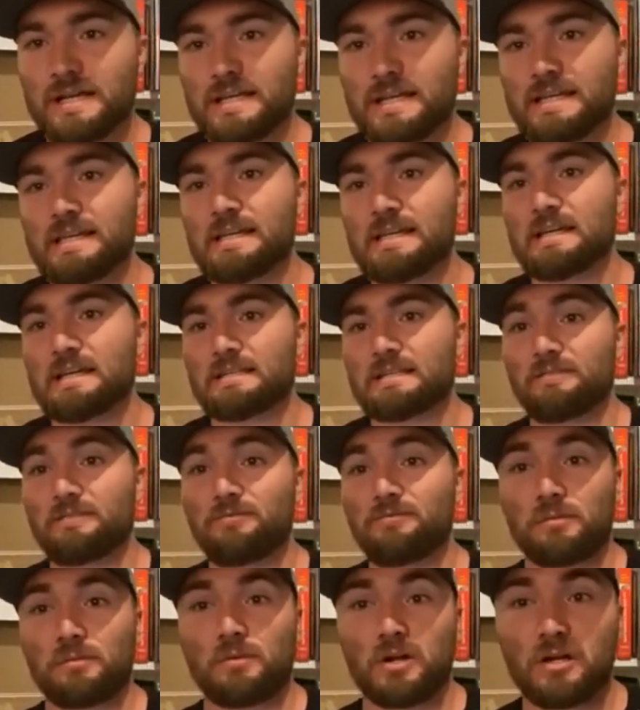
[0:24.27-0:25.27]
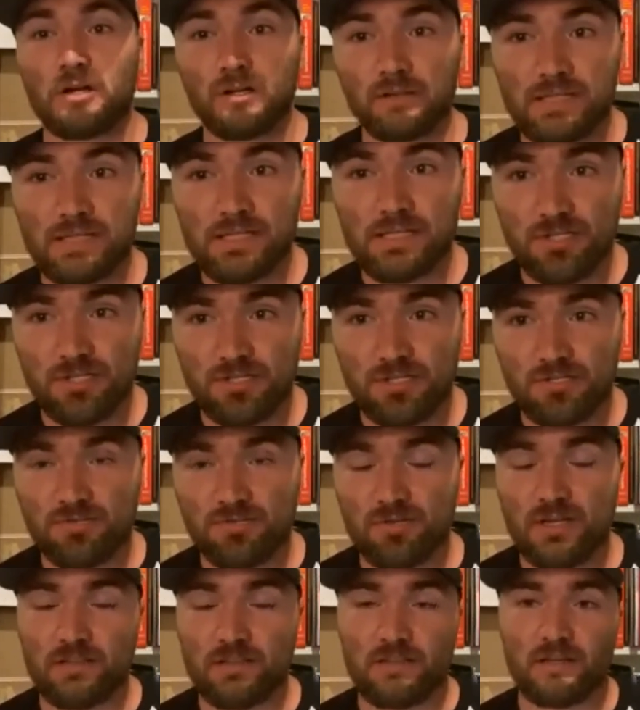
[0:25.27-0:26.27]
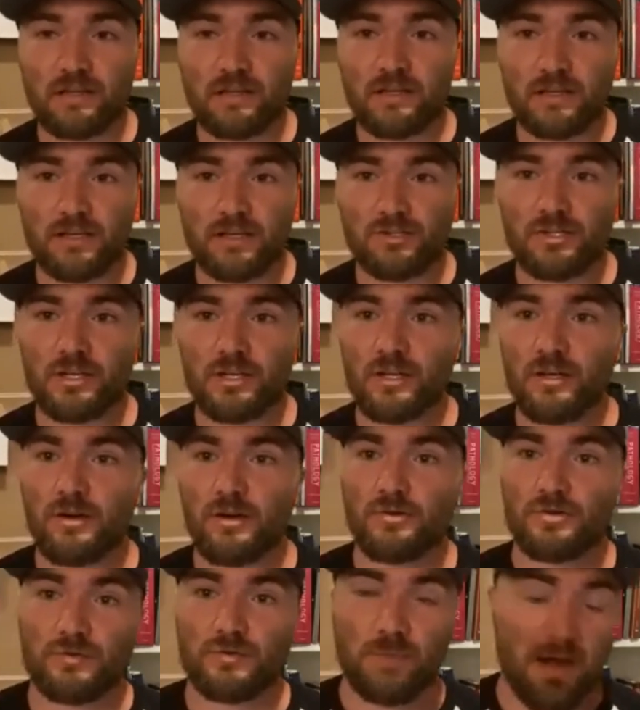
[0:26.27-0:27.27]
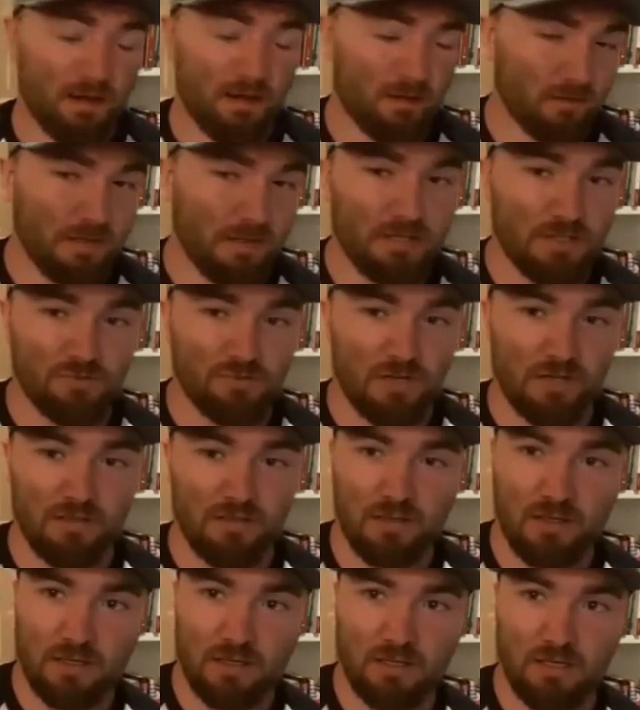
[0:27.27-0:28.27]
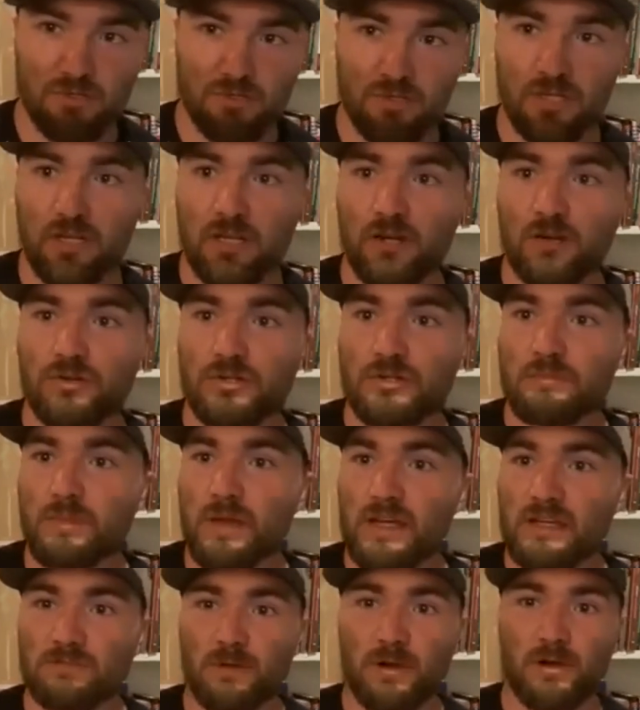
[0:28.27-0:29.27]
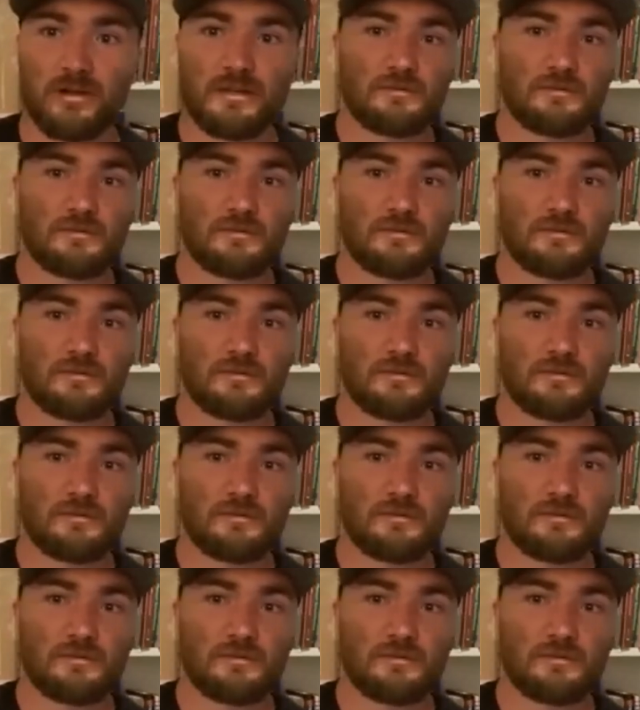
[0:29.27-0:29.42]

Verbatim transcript: he is a former collegiate strength and conditioning coach, minor league strength and conditioning coach in baseball.